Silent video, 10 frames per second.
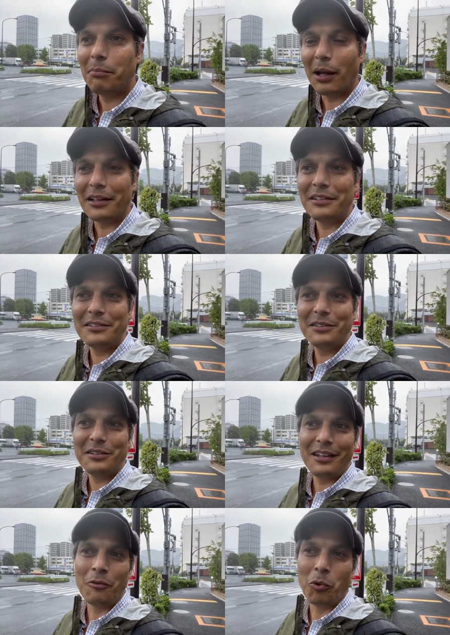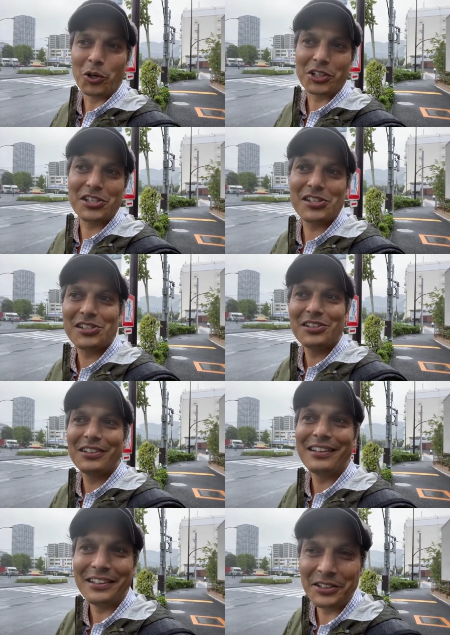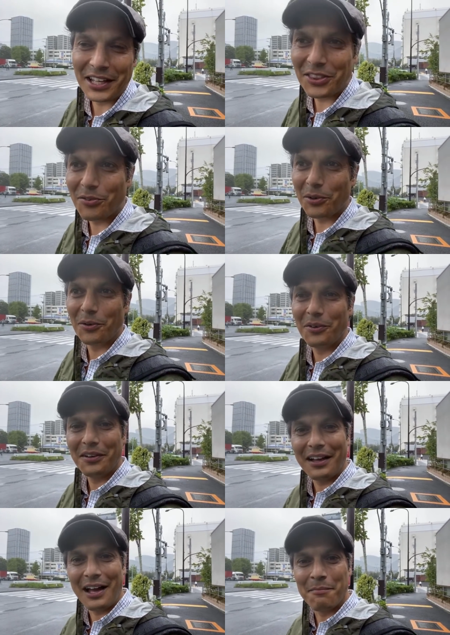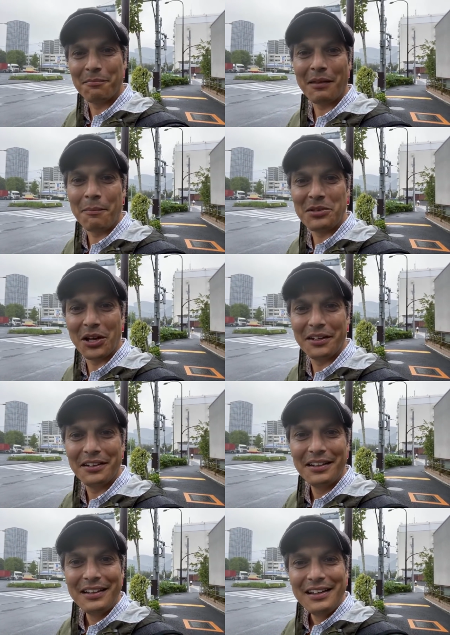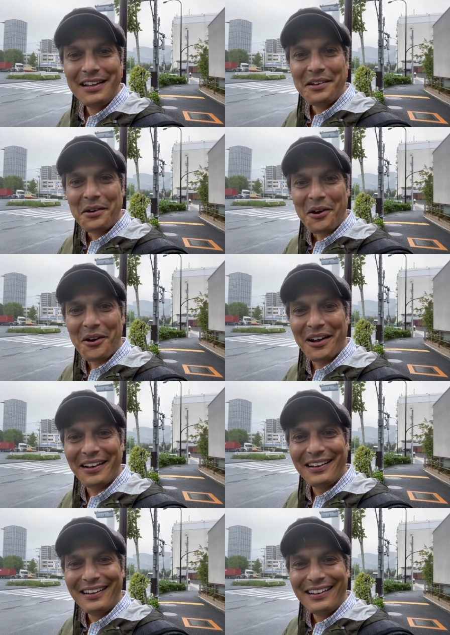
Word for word: But it works. You get through. I'm done. All right.